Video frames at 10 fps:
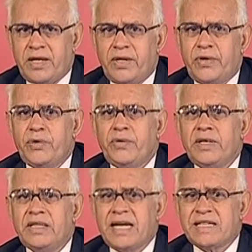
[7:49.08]
during
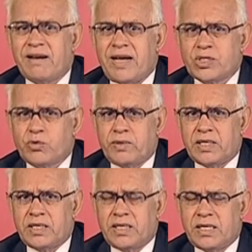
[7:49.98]
that classwork,
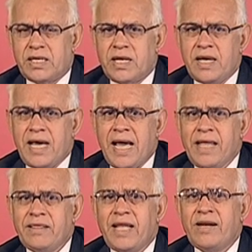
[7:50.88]

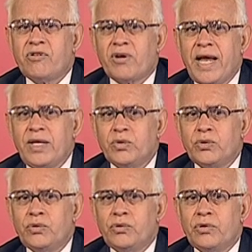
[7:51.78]
and then try to